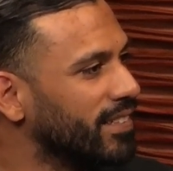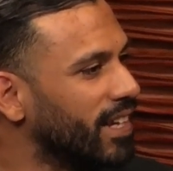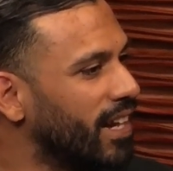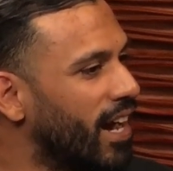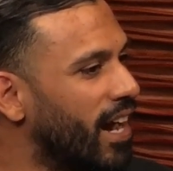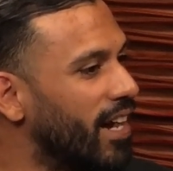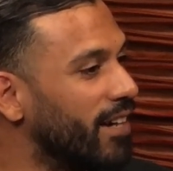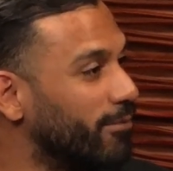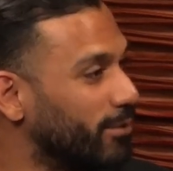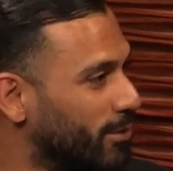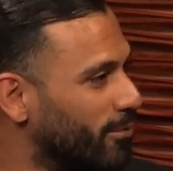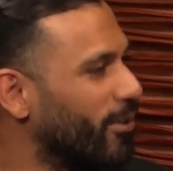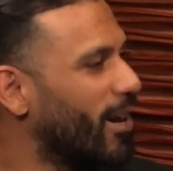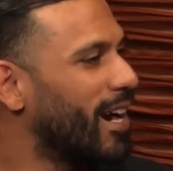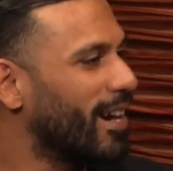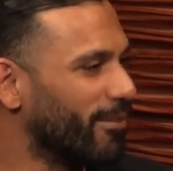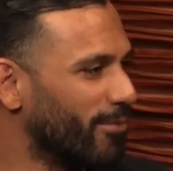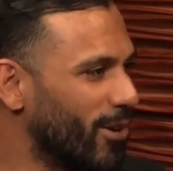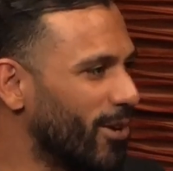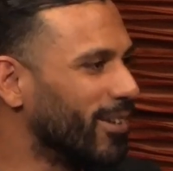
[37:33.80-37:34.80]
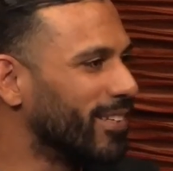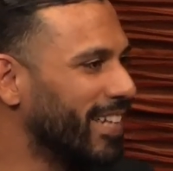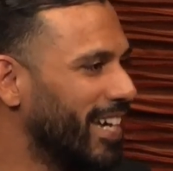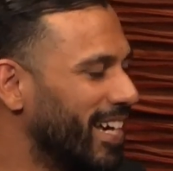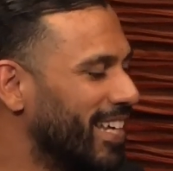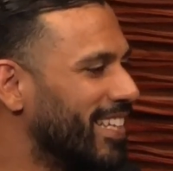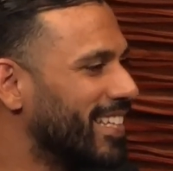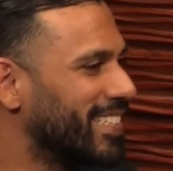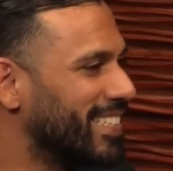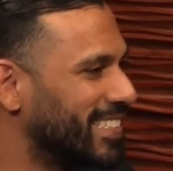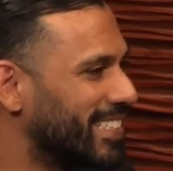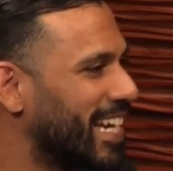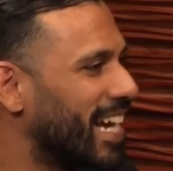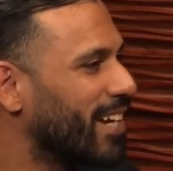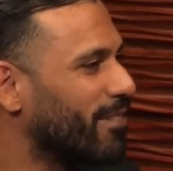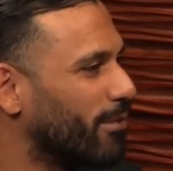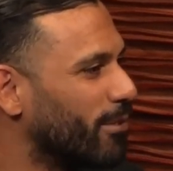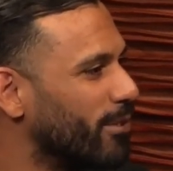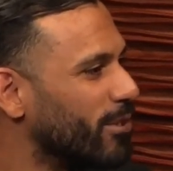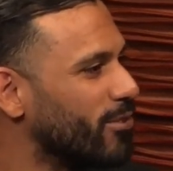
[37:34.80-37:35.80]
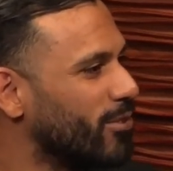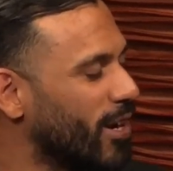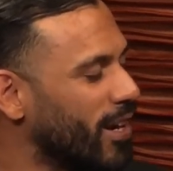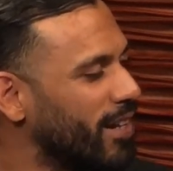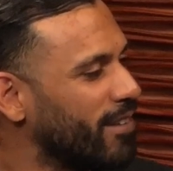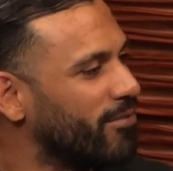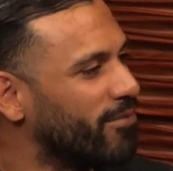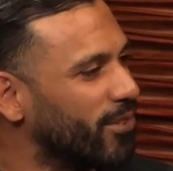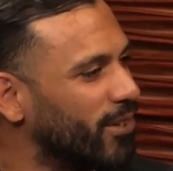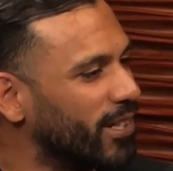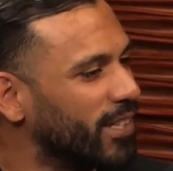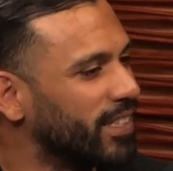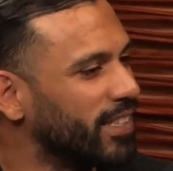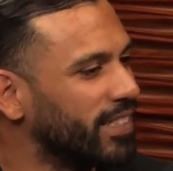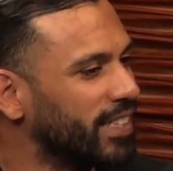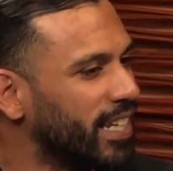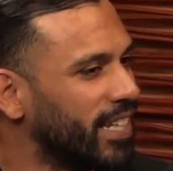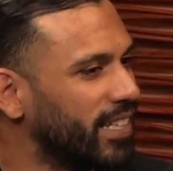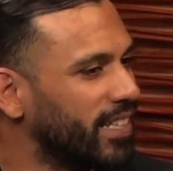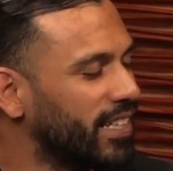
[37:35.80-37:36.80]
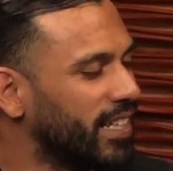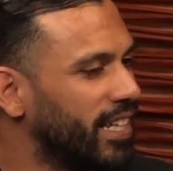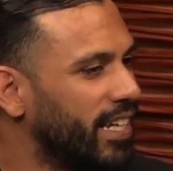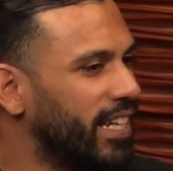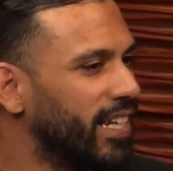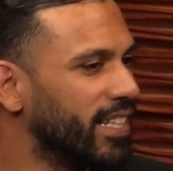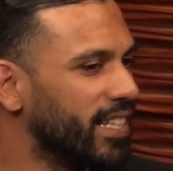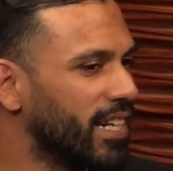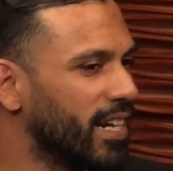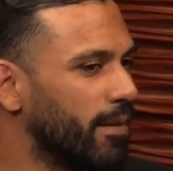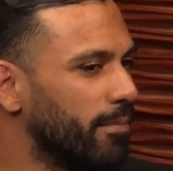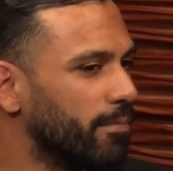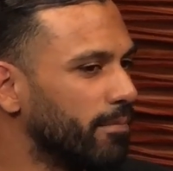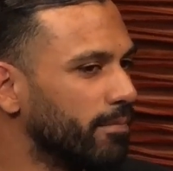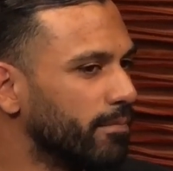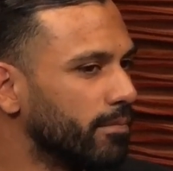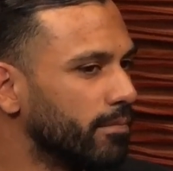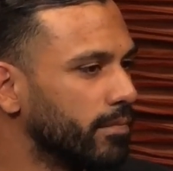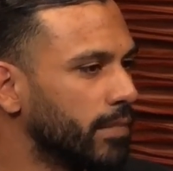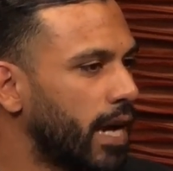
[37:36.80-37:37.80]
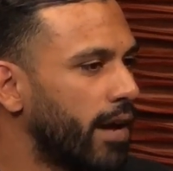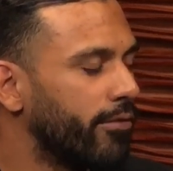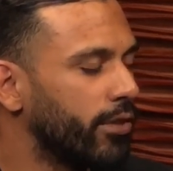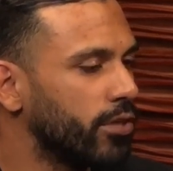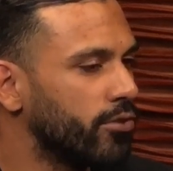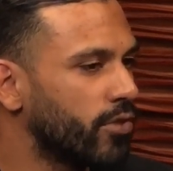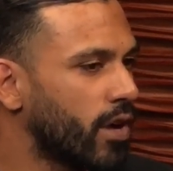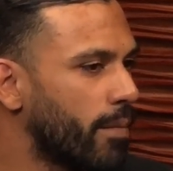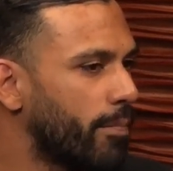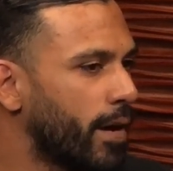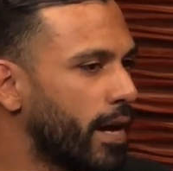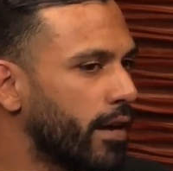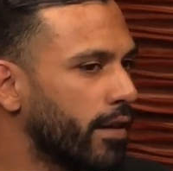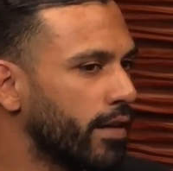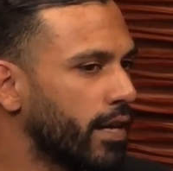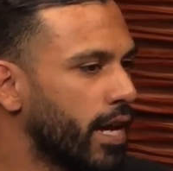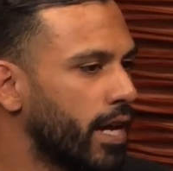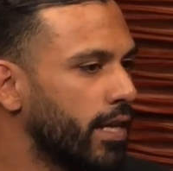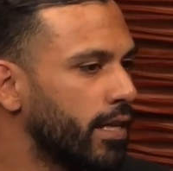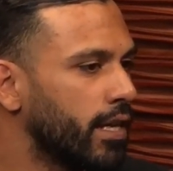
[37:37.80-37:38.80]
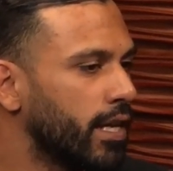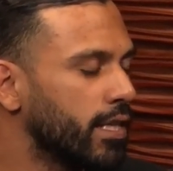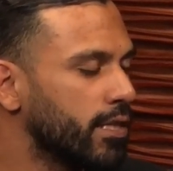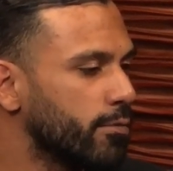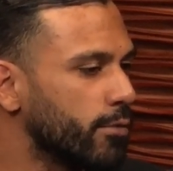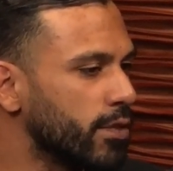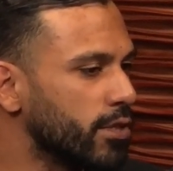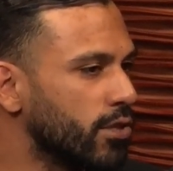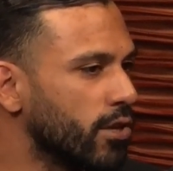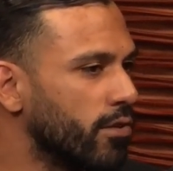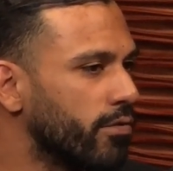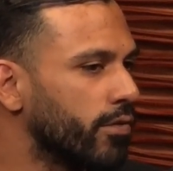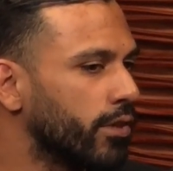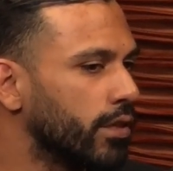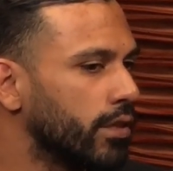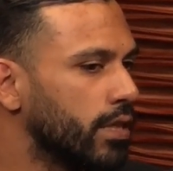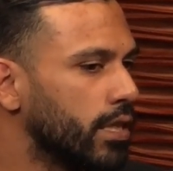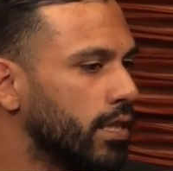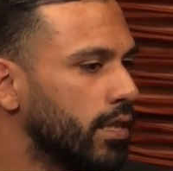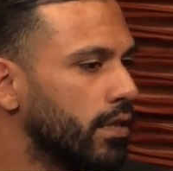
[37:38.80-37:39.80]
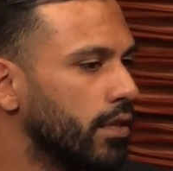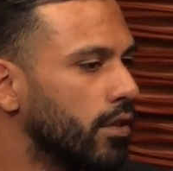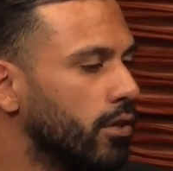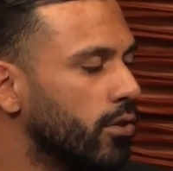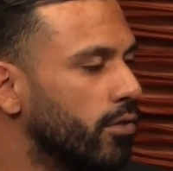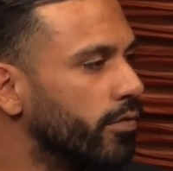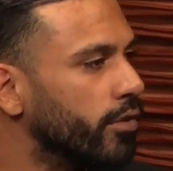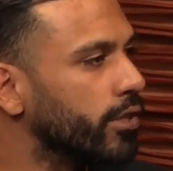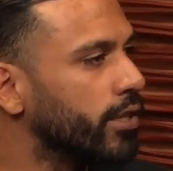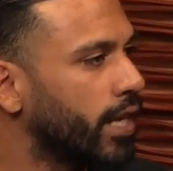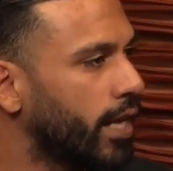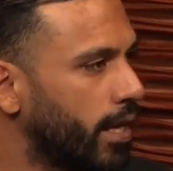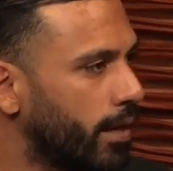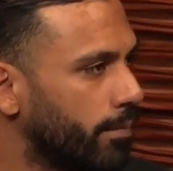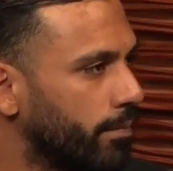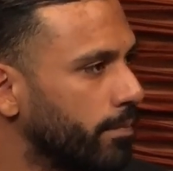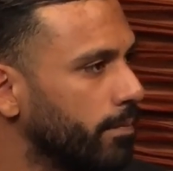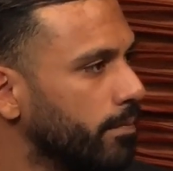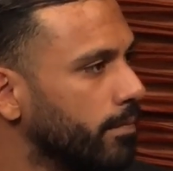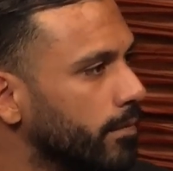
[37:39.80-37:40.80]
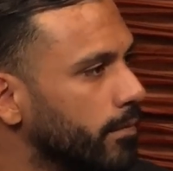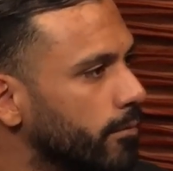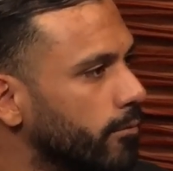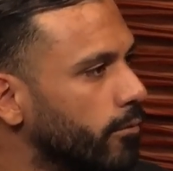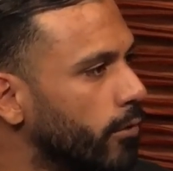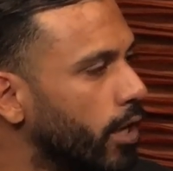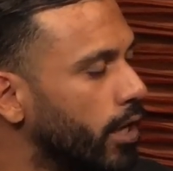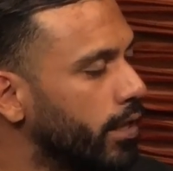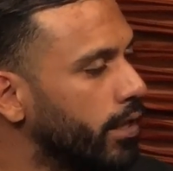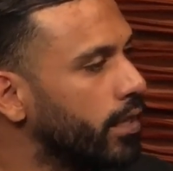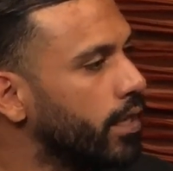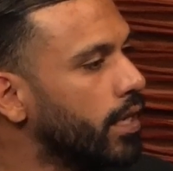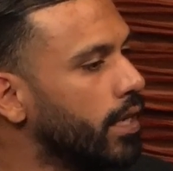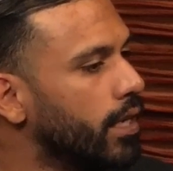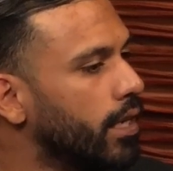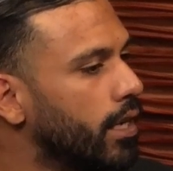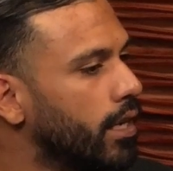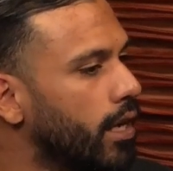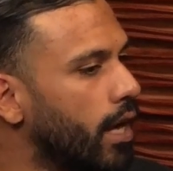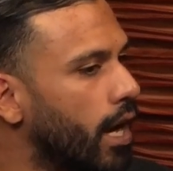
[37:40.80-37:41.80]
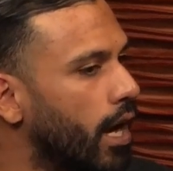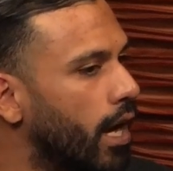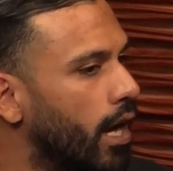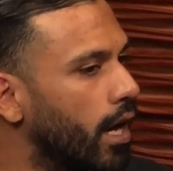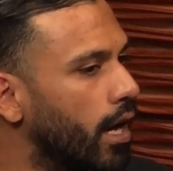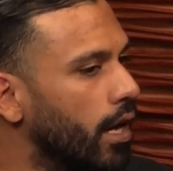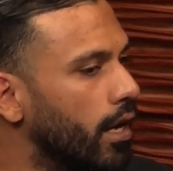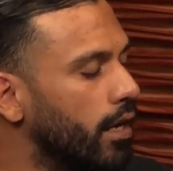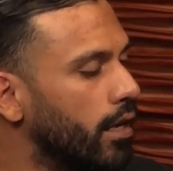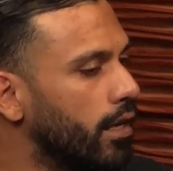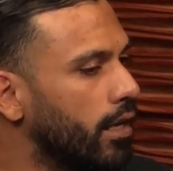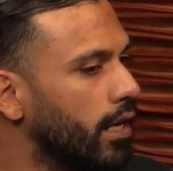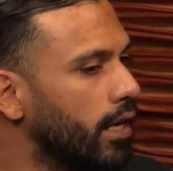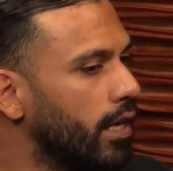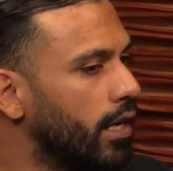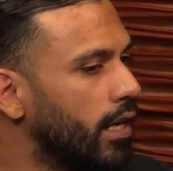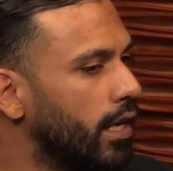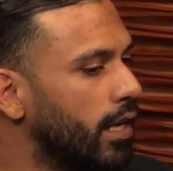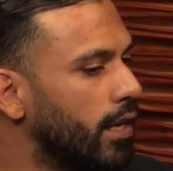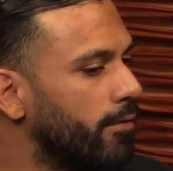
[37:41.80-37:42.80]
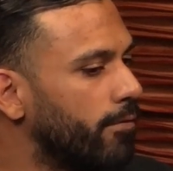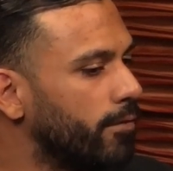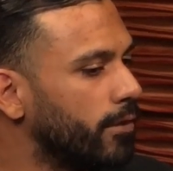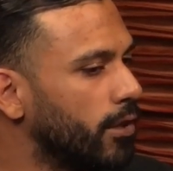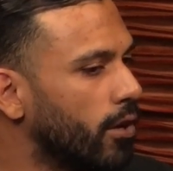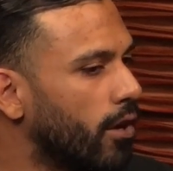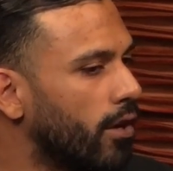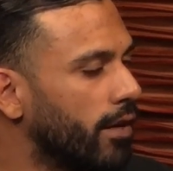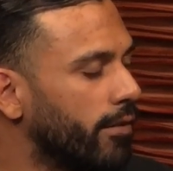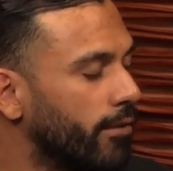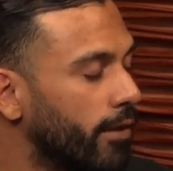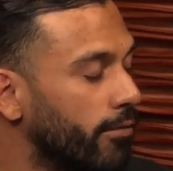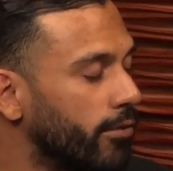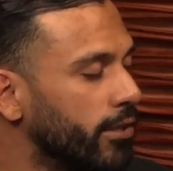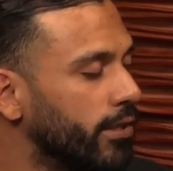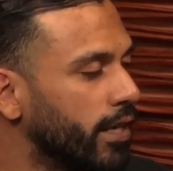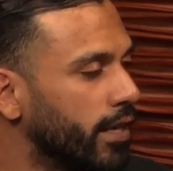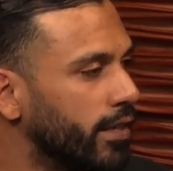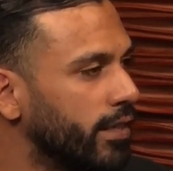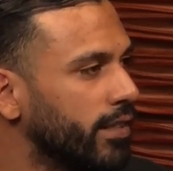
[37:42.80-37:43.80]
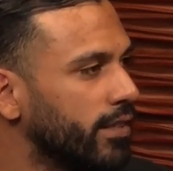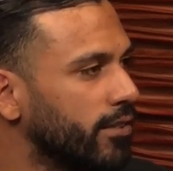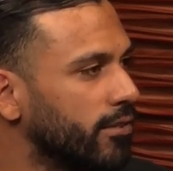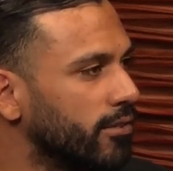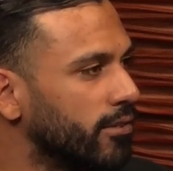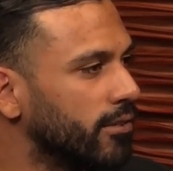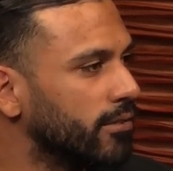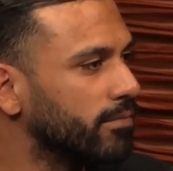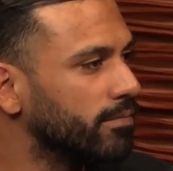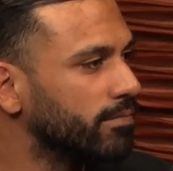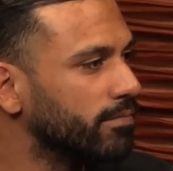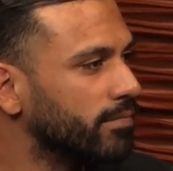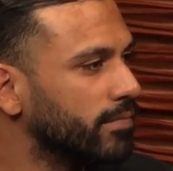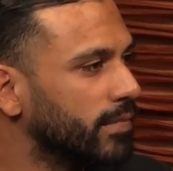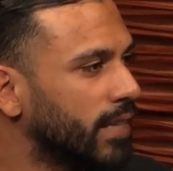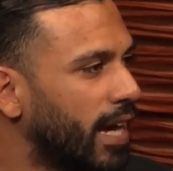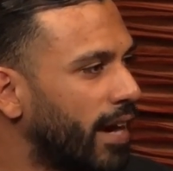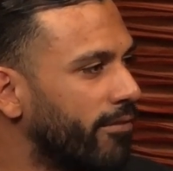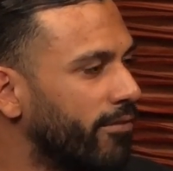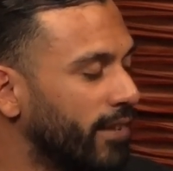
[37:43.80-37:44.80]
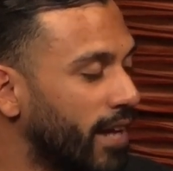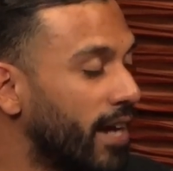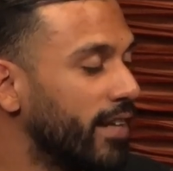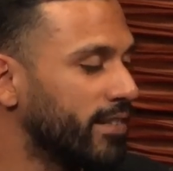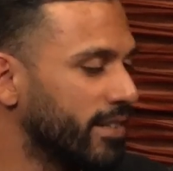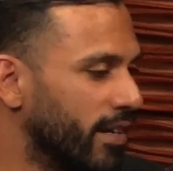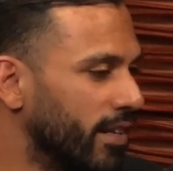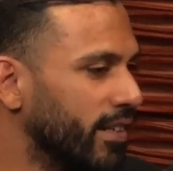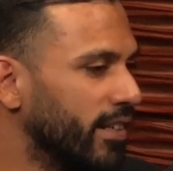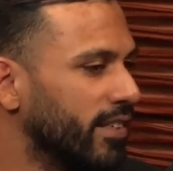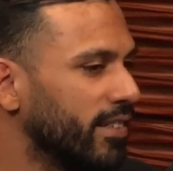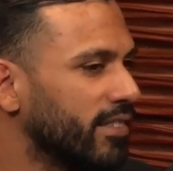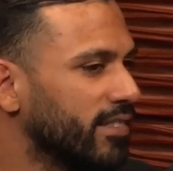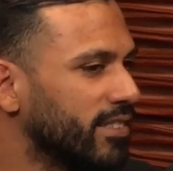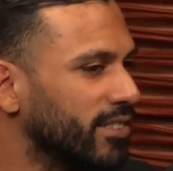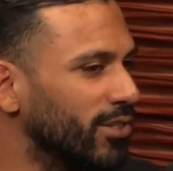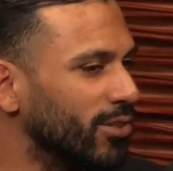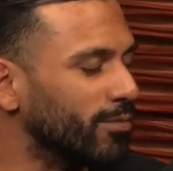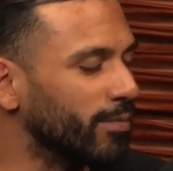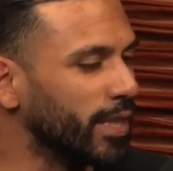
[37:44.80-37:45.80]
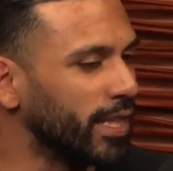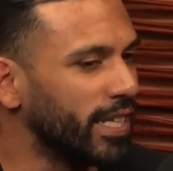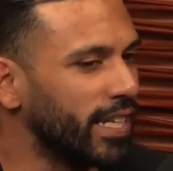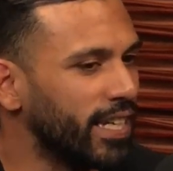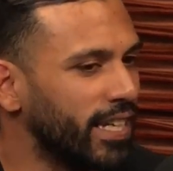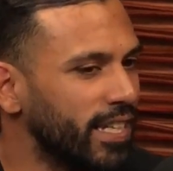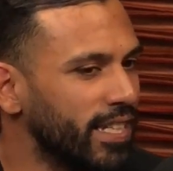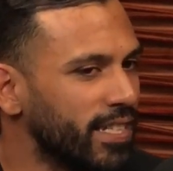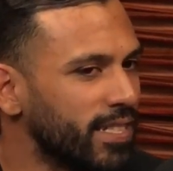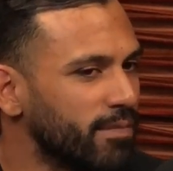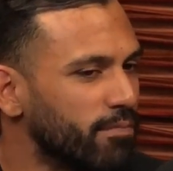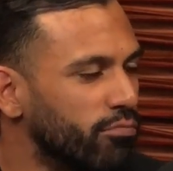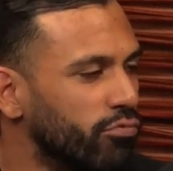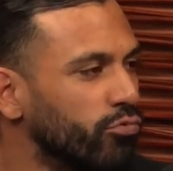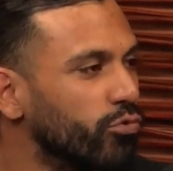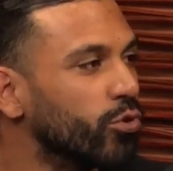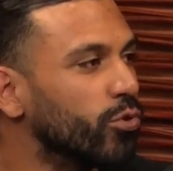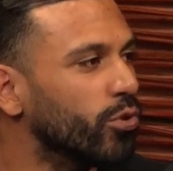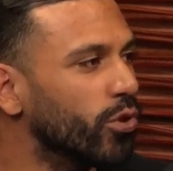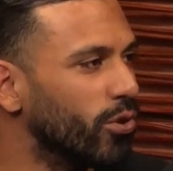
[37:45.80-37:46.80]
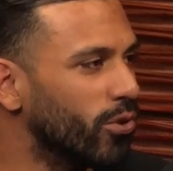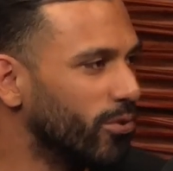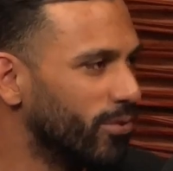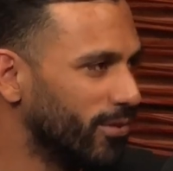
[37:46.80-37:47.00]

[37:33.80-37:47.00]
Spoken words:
It was the rock and roll. Yeah, that's exactly what we were training for. And then he ended up having to drop out of that, and I switched over and did the Hoover Dam run. If y'all have ever done it or have not done it, excuse me, it is brutal.